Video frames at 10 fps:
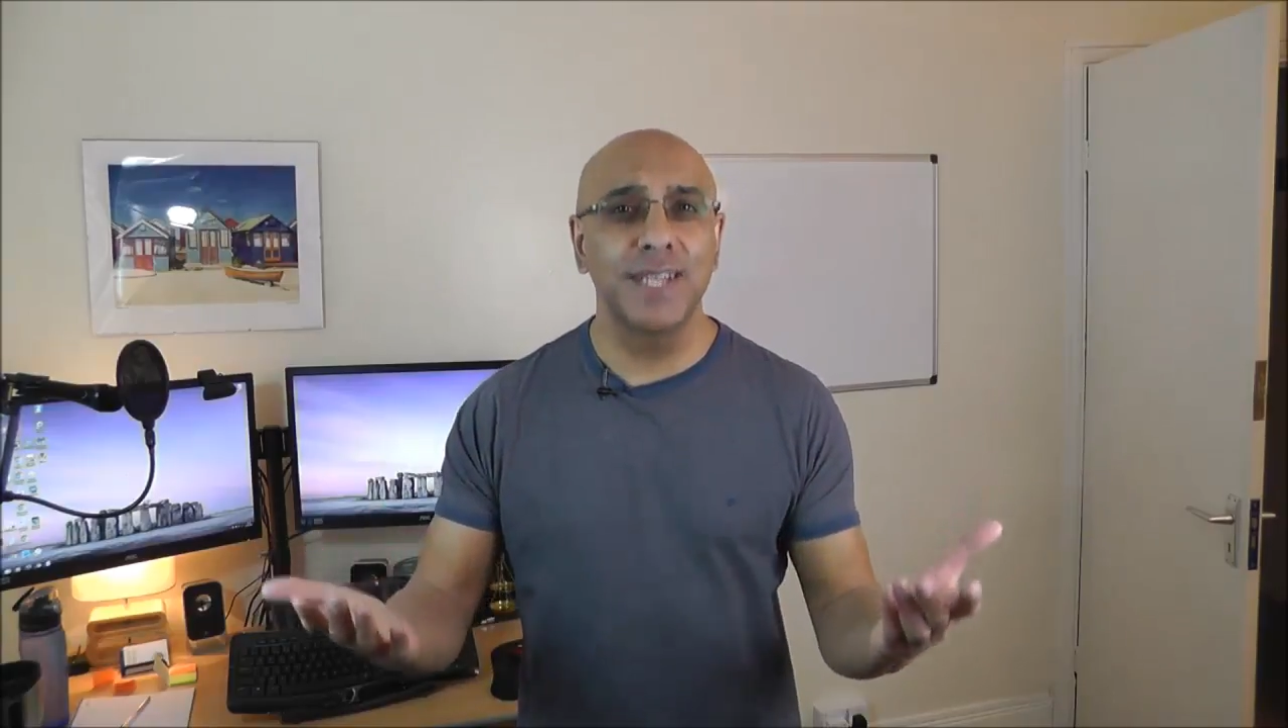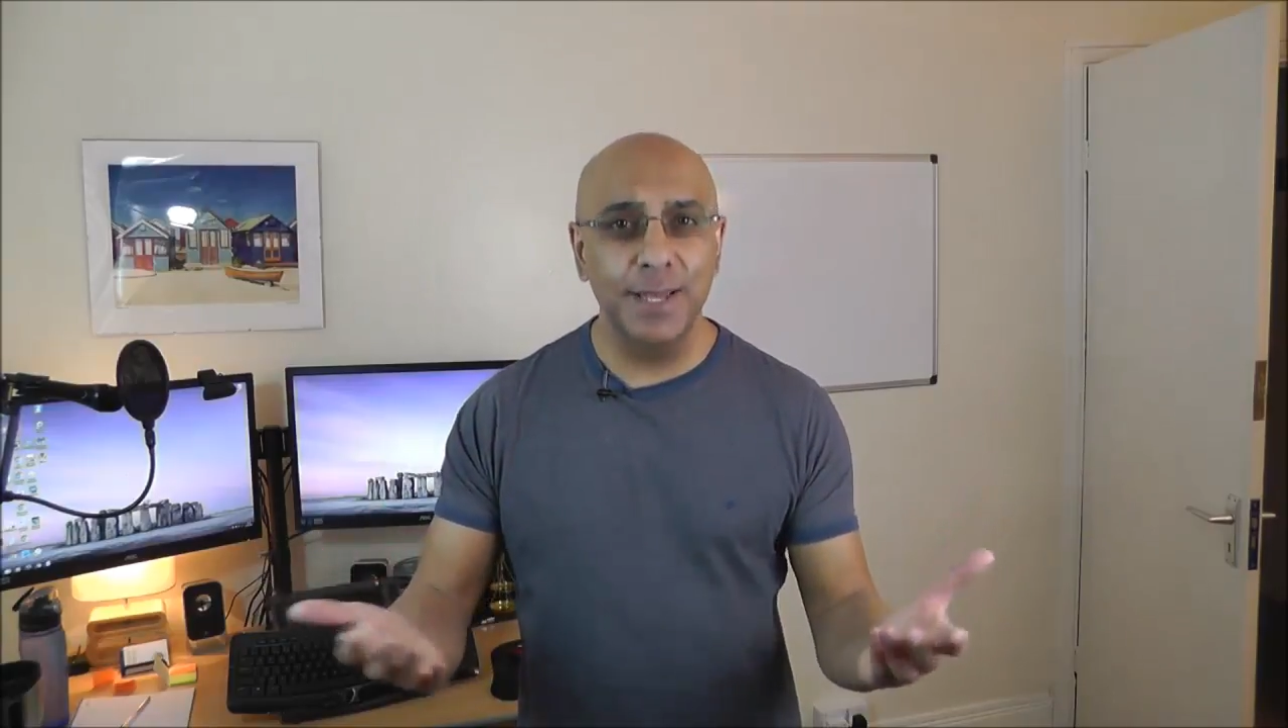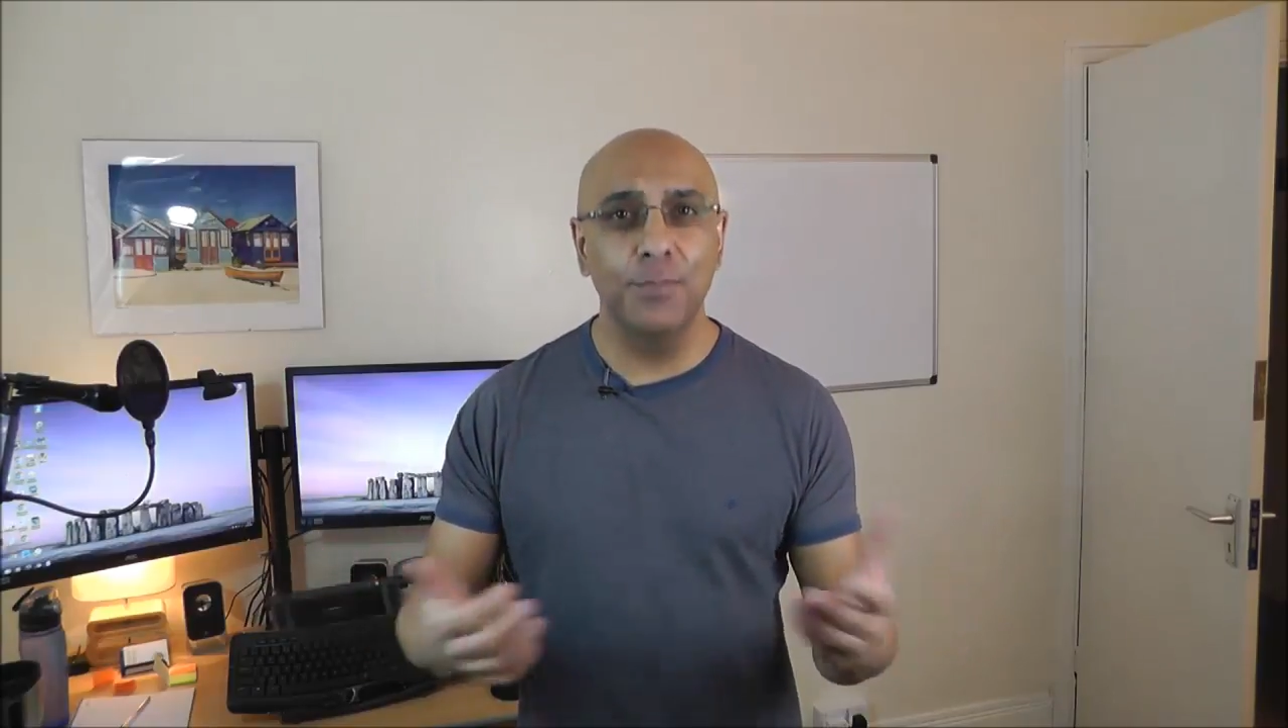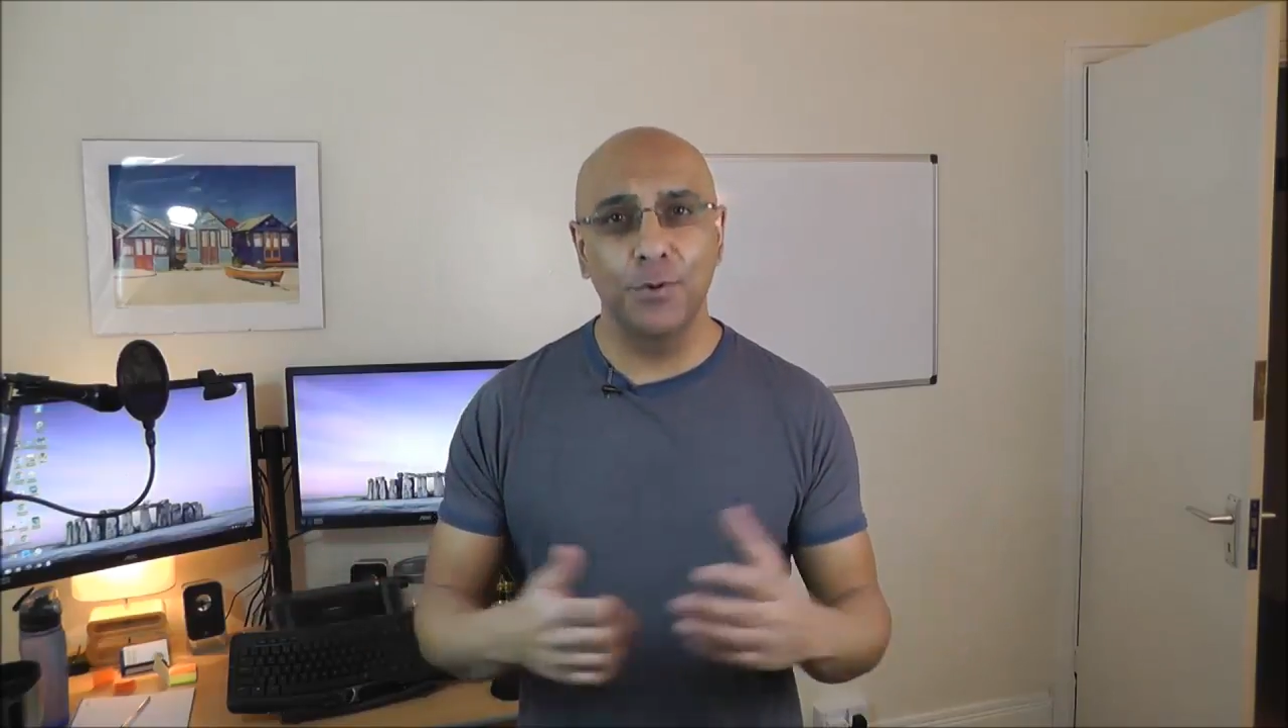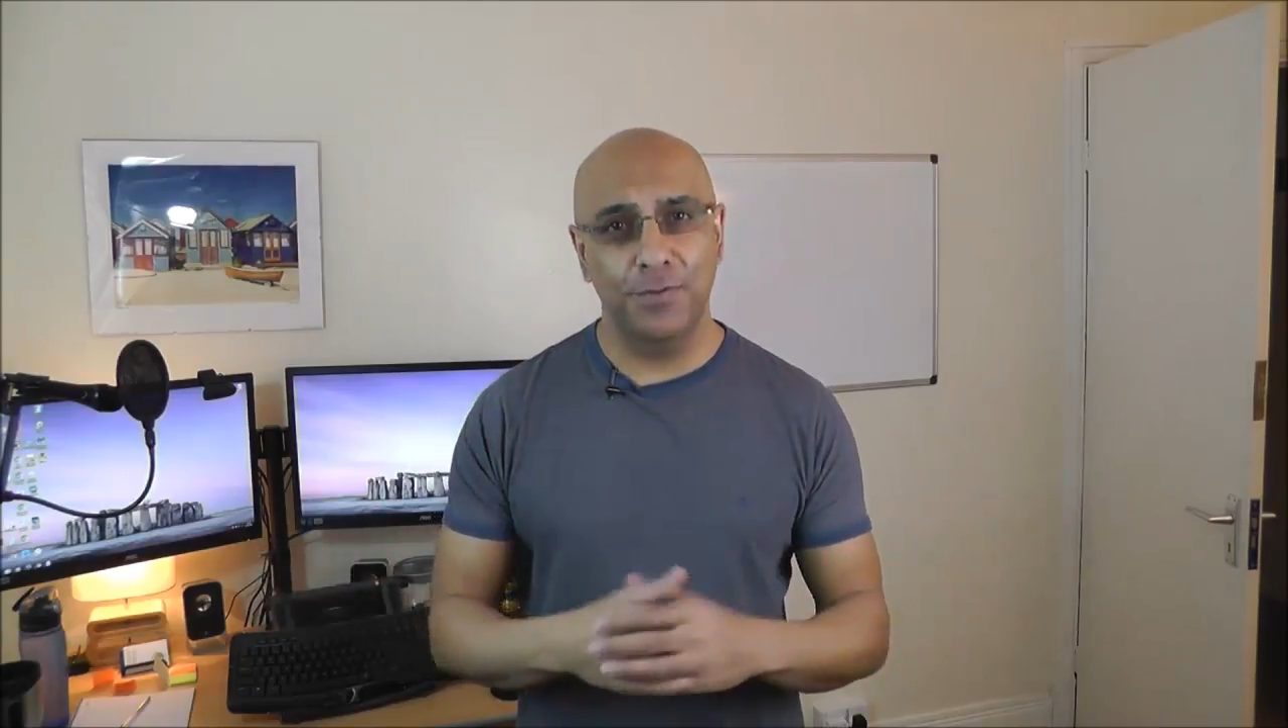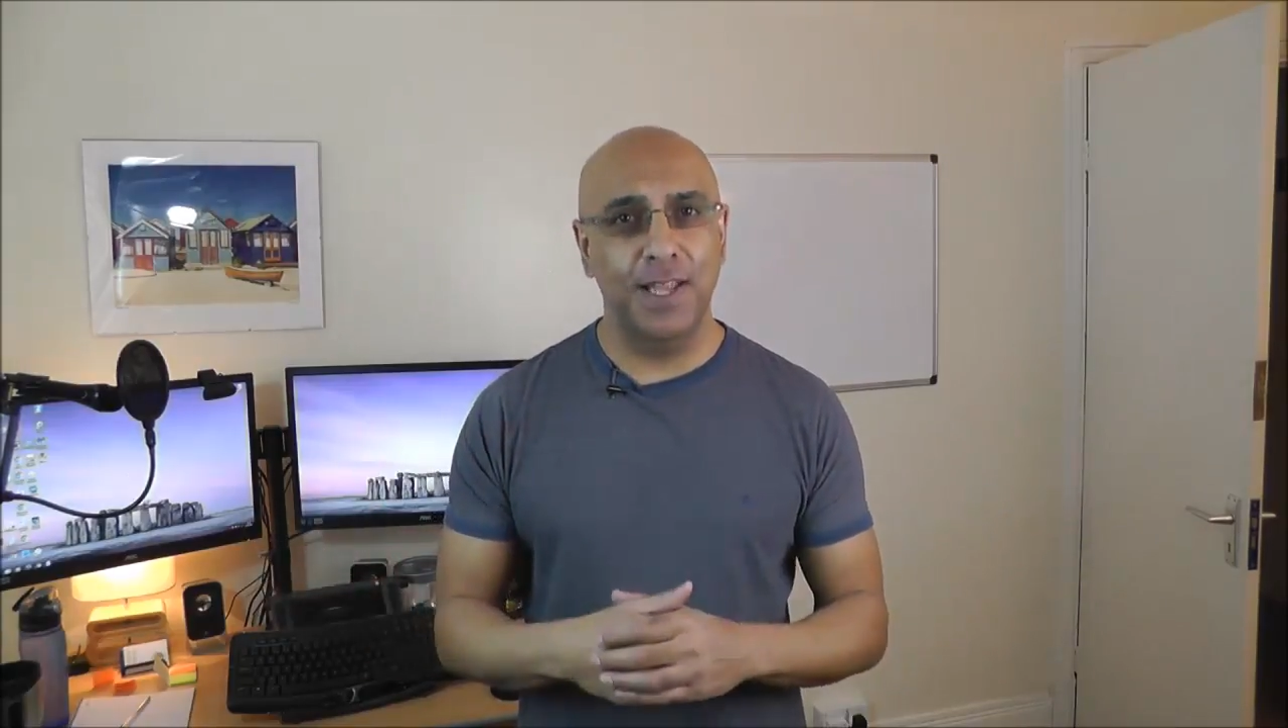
ebook for